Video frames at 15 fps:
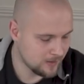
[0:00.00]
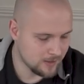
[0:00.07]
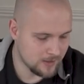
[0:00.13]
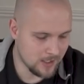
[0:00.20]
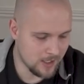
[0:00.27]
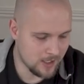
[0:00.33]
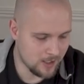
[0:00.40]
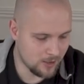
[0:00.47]

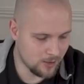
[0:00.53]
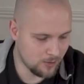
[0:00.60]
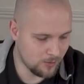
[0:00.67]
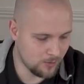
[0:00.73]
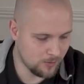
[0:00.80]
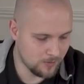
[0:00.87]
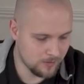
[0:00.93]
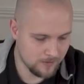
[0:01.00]

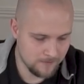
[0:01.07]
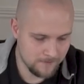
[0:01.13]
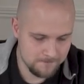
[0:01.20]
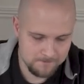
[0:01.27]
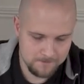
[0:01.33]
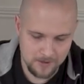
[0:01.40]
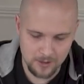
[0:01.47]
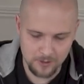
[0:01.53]
Now,
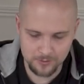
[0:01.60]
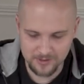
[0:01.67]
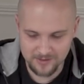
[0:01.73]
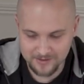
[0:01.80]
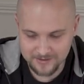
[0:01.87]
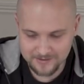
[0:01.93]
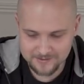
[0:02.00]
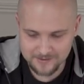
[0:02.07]
I know the
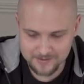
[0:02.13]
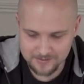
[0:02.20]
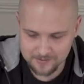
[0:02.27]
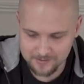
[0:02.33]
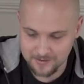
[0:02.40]
thinnest